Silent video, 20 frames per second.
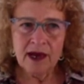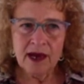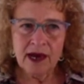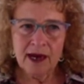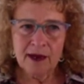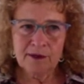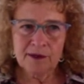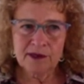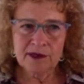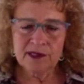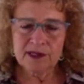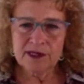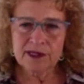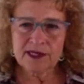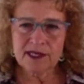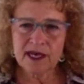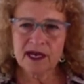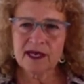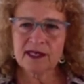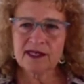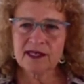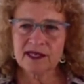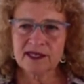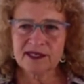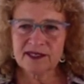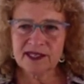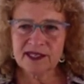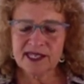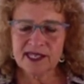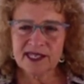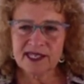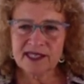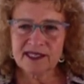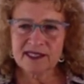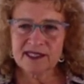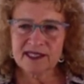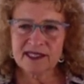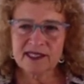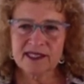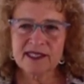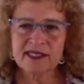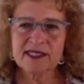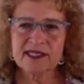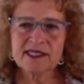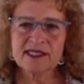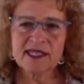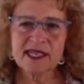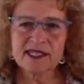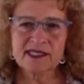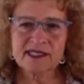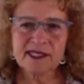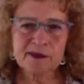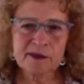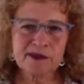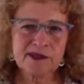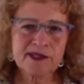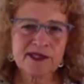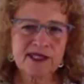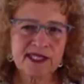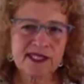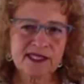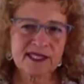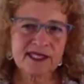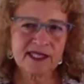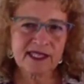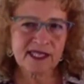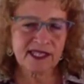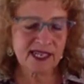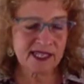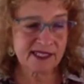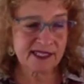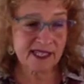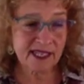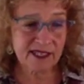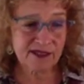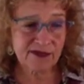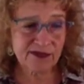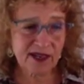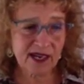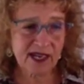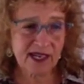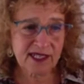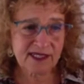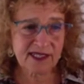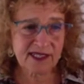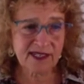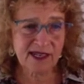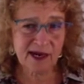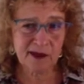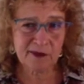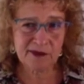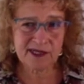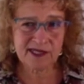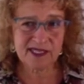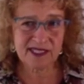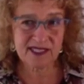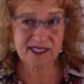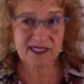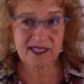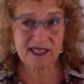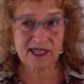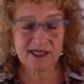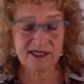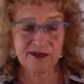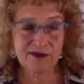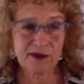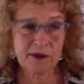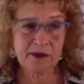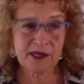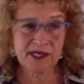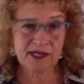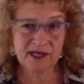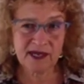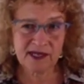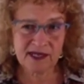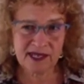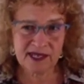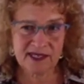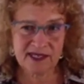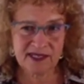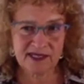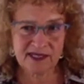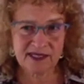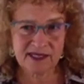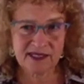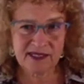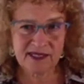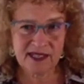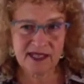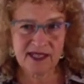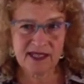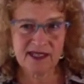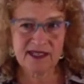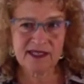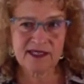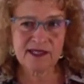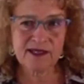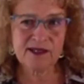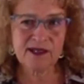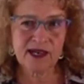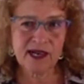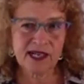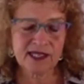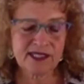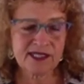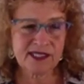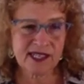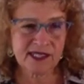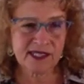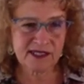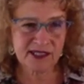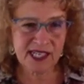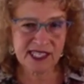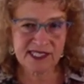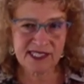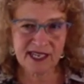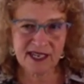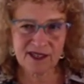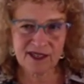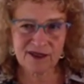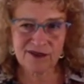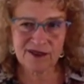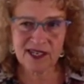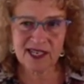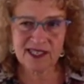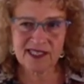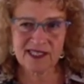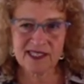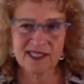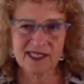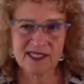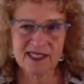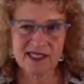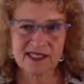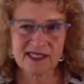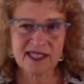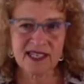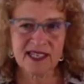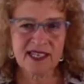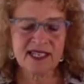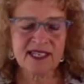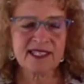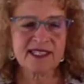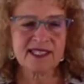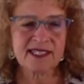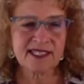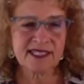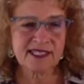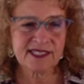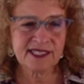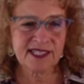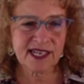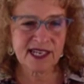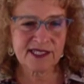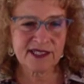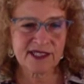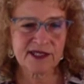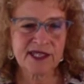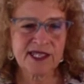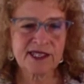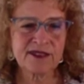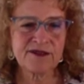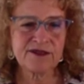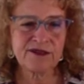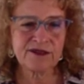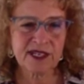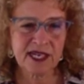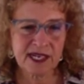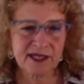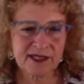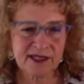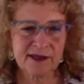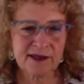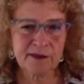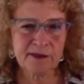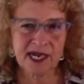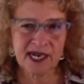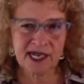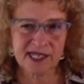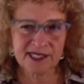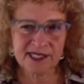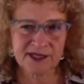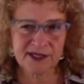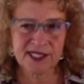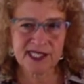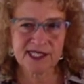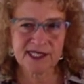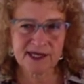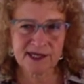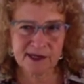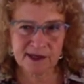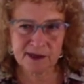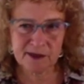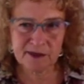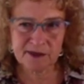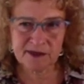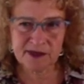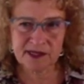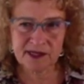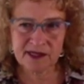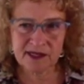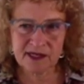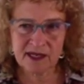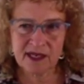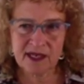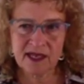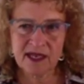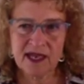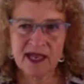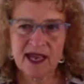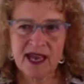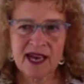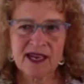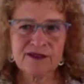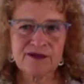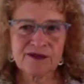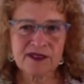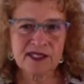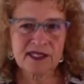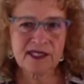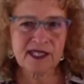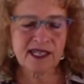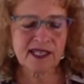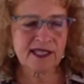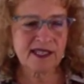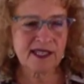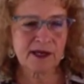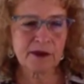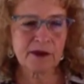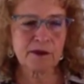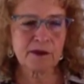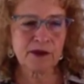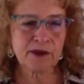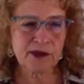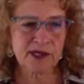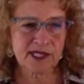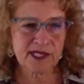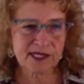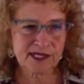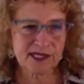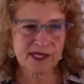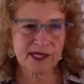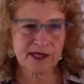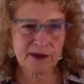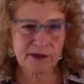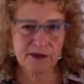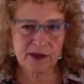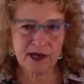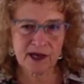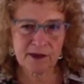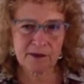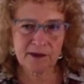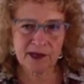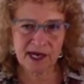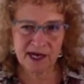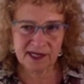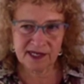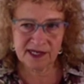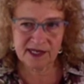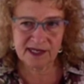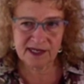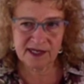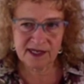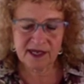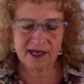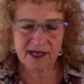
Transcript: Apples, on the other hand, tend to persistently identify as the opposite sex from a young age. These cross gender identifying kids see gender in very binary terms and feel like they were born into the wrong body.